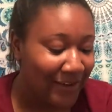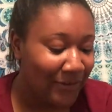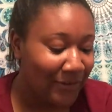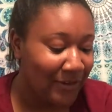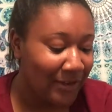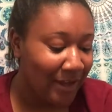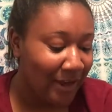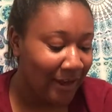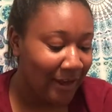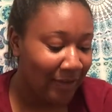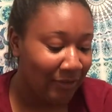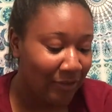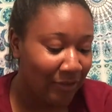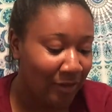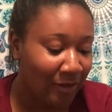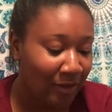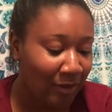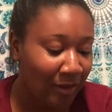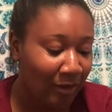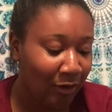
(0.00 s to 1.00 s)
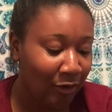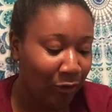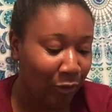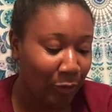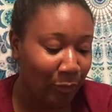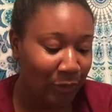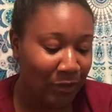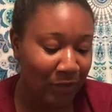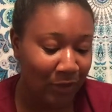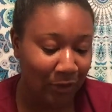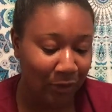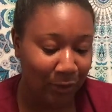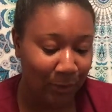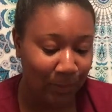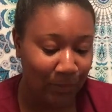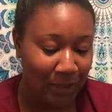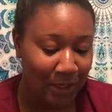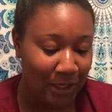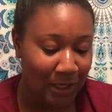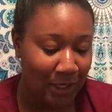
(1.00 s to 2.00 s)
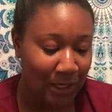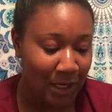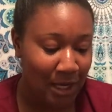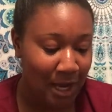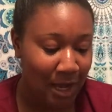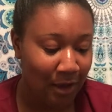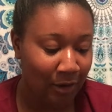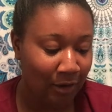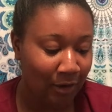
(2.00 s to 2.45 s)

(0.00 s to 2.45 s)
We have the aromatherapy.